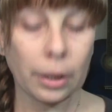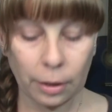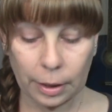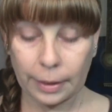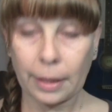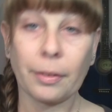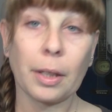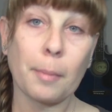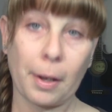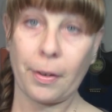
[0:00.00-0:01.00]
Daryl is
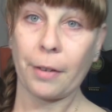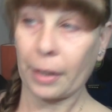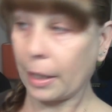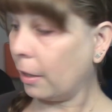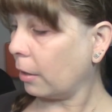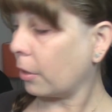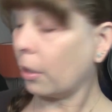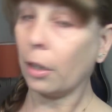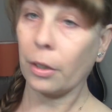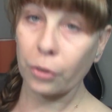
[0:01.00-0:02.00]
definitely my favorite
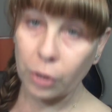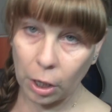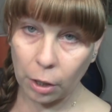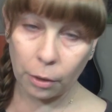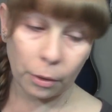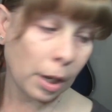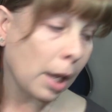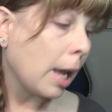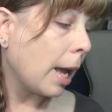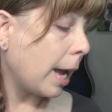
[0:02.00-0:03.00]
character on the show,
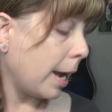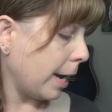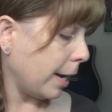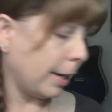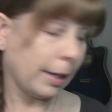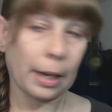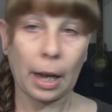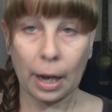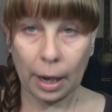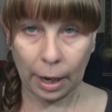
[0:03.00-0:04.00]
and
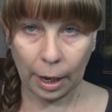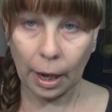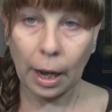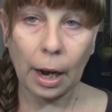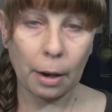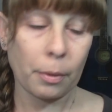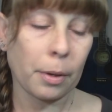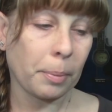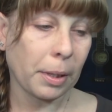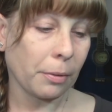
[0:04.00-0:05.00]
I
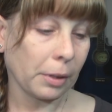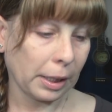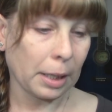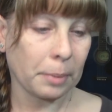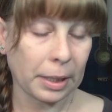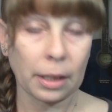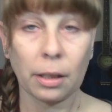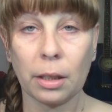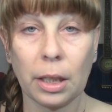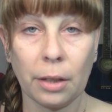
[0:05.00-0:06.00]
would be really
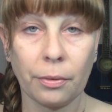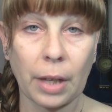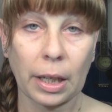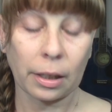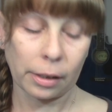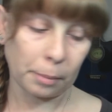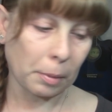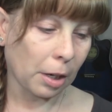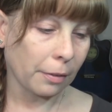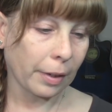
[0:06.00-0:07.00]
upset if they kill
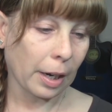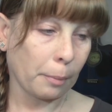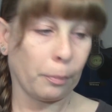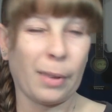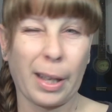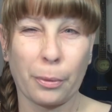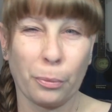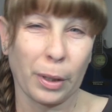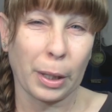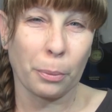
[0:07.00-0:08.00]
him off, and I'm like
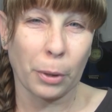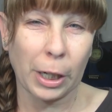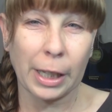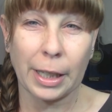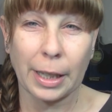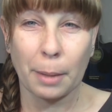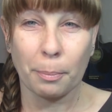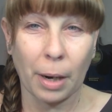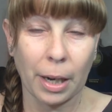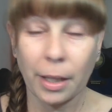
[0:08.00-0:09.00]
really worried that they
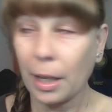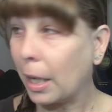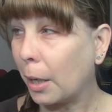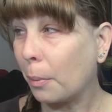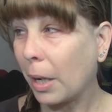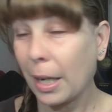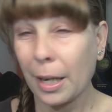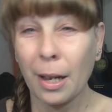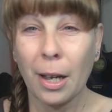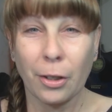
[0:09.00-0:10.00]
might
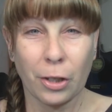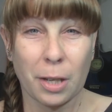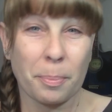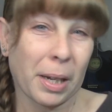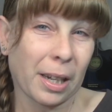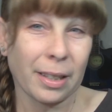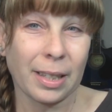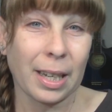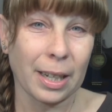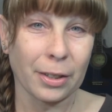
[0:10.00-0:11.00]
anyway, just
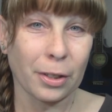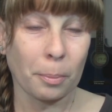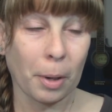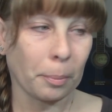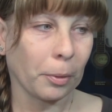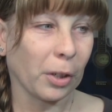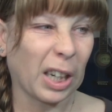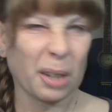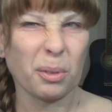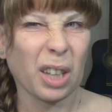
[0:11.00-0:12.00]
because he is so popular,
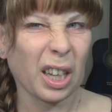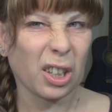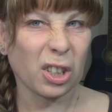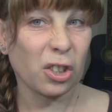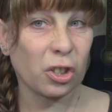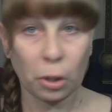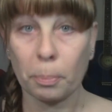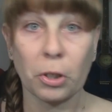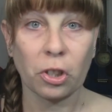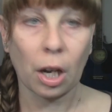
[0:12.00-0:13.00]
and it would like
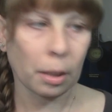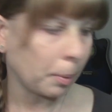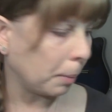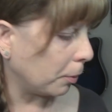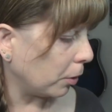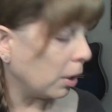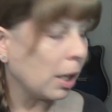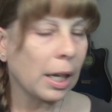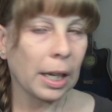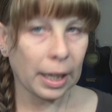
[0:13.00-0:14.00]
super shock people
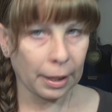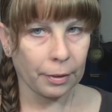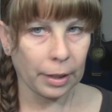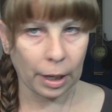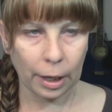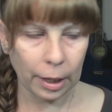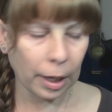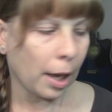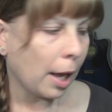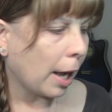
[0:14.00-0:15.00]
if he died.